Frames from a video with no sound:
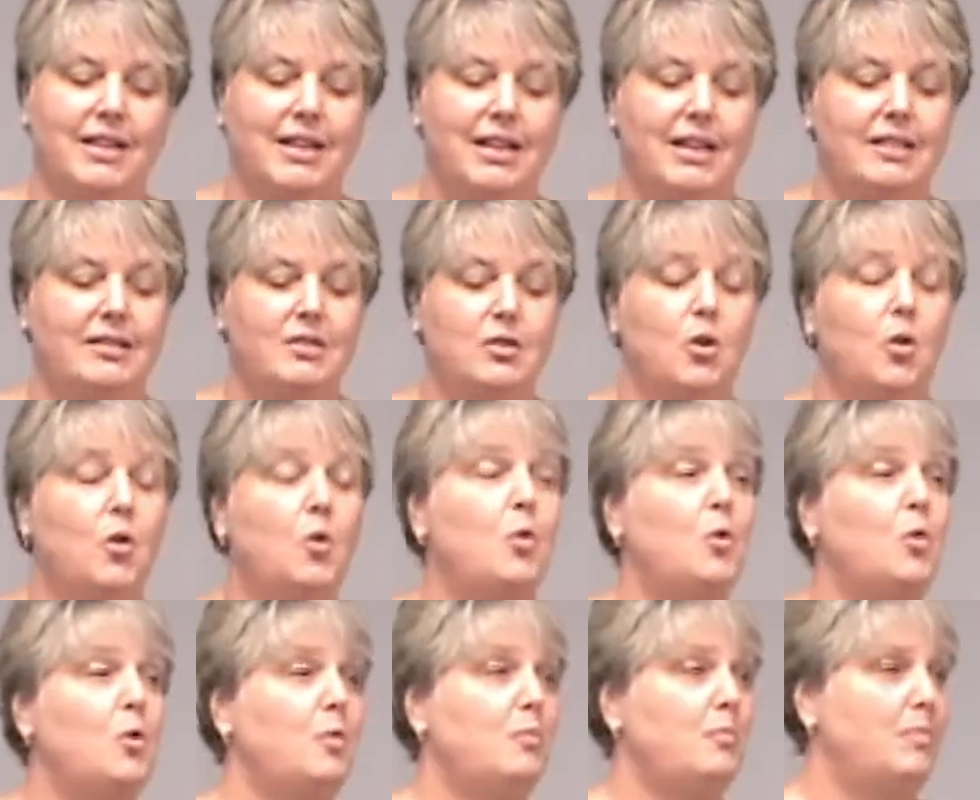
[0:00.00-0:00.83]
his
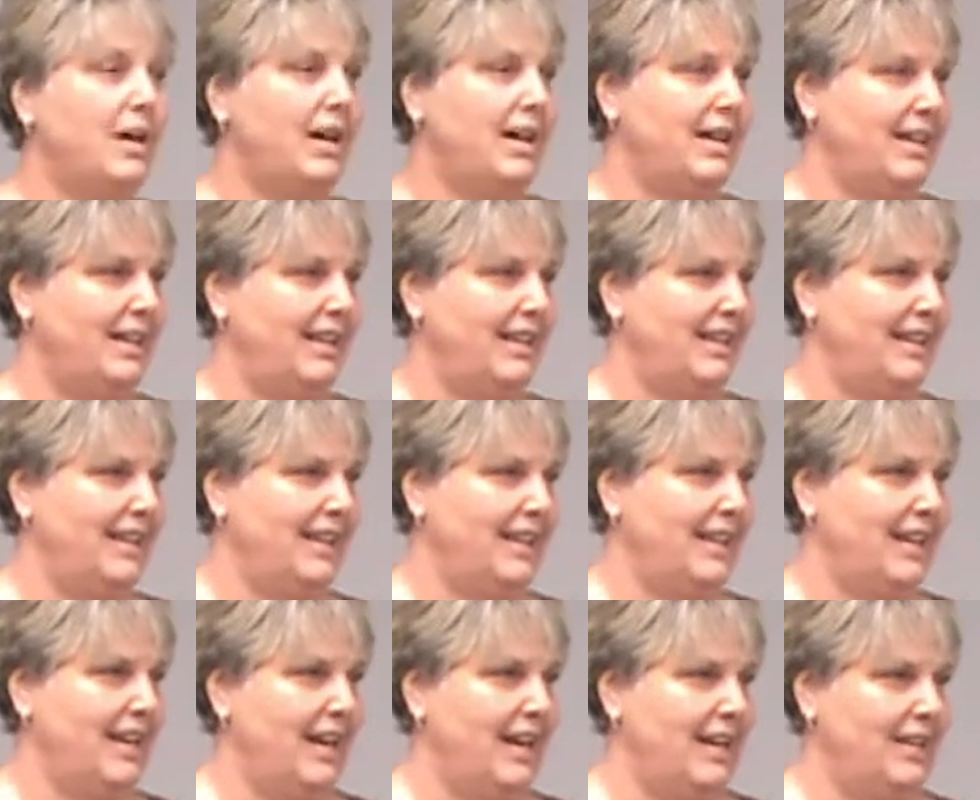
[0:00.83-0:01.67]
whole body
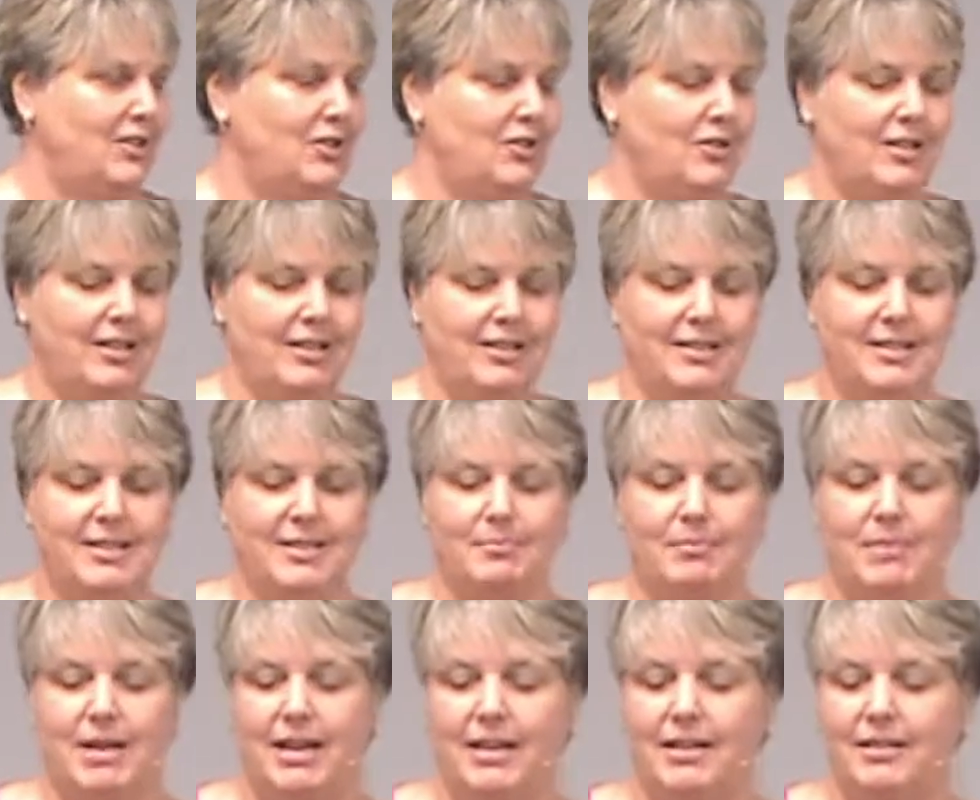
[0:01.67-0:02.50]
engaged in a
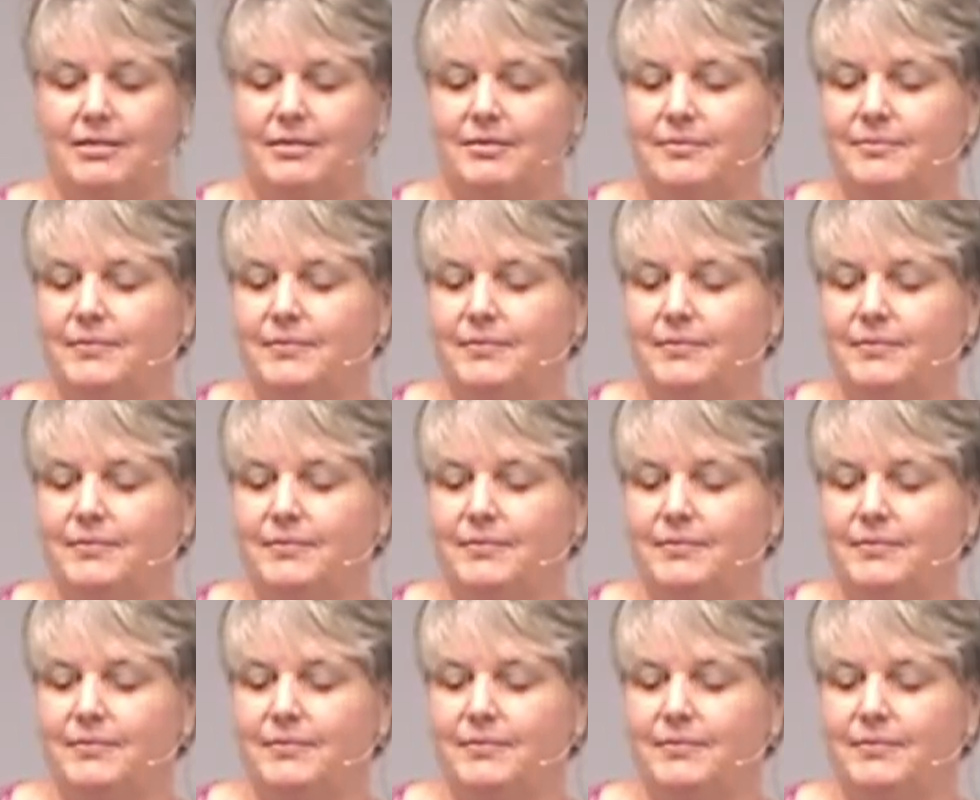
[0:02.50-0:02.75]
smile,